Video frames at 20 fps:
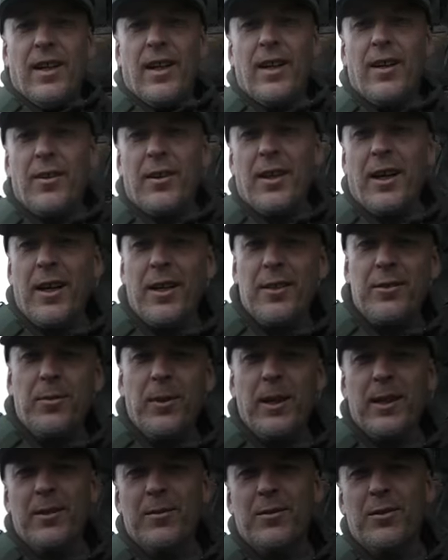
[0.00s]
Hello guys,
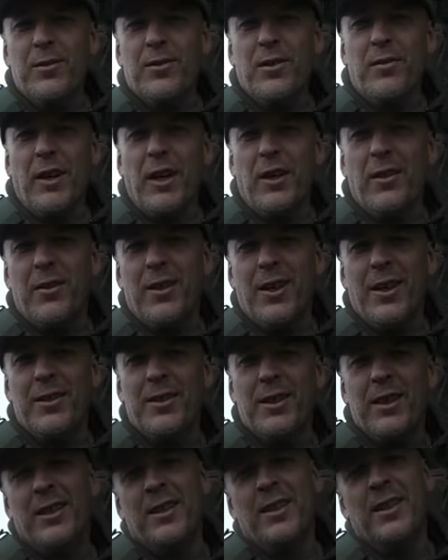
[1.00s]
welcome to Survival
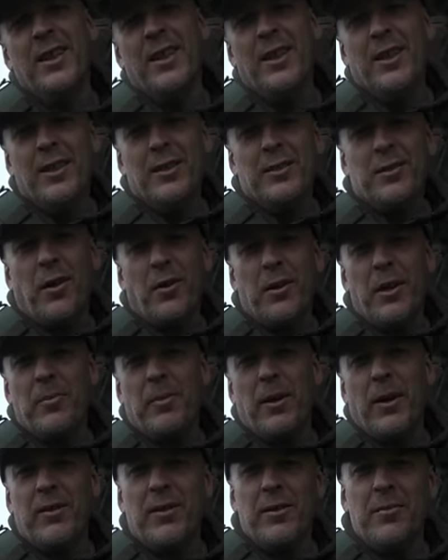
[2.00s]
Russia. Sorry
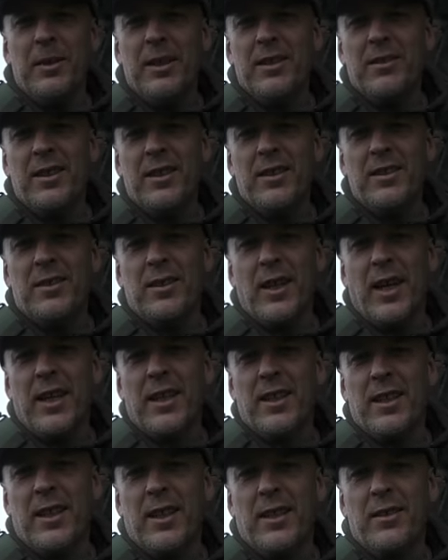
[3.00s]
about the missing
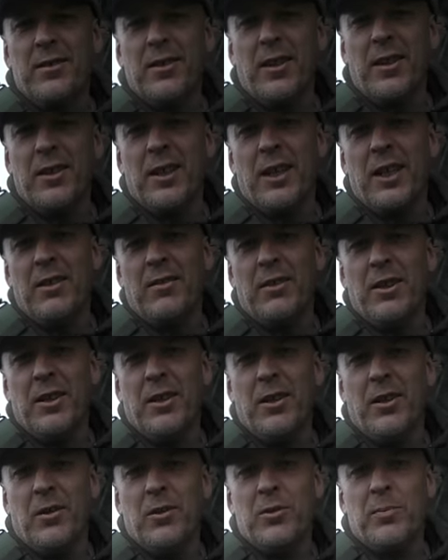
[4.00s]
Saturday and Sunday
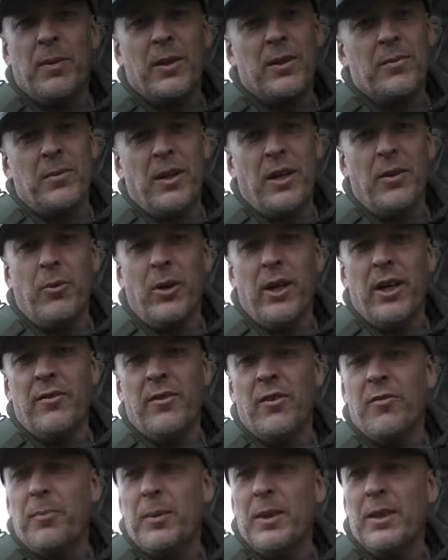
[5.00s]
videos, but my wife
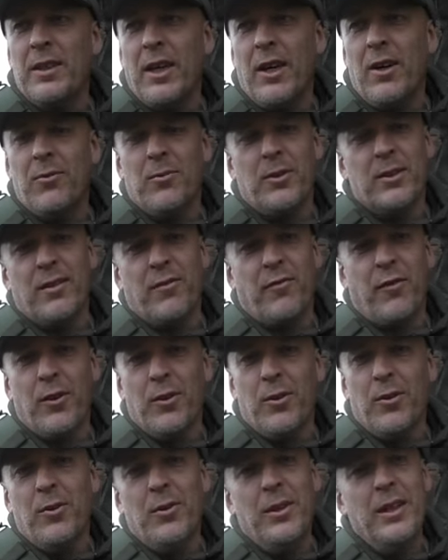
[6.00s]
has been down with the
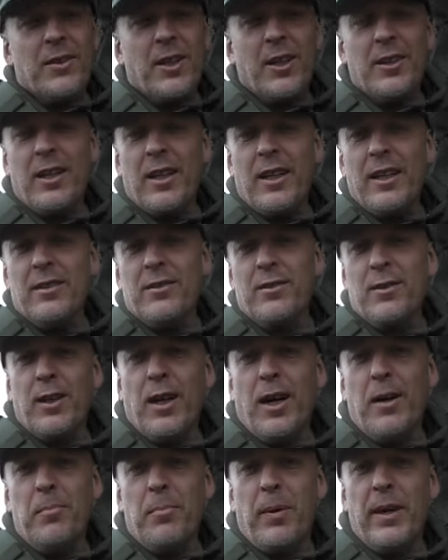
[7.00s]
flu. Nonetheless,
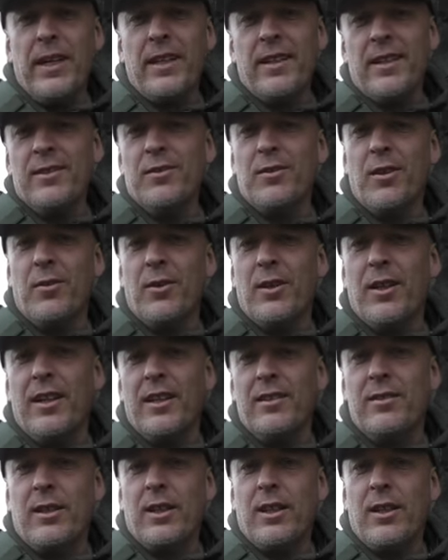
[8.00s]
I'm back, so
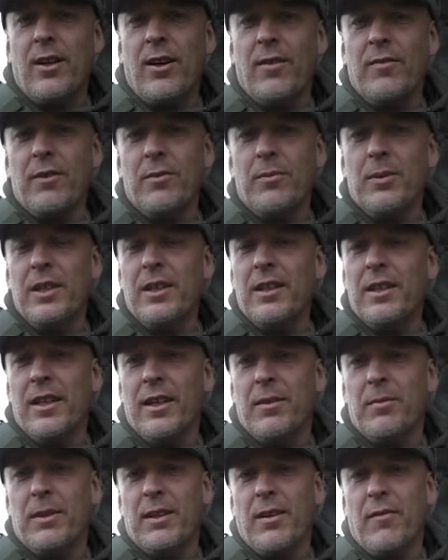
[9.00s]
let's kick off the week
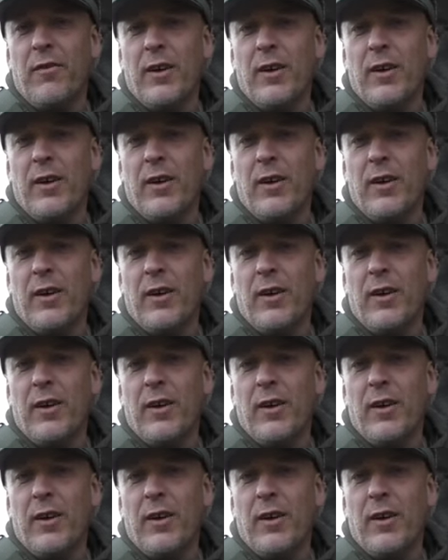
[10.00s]
here with a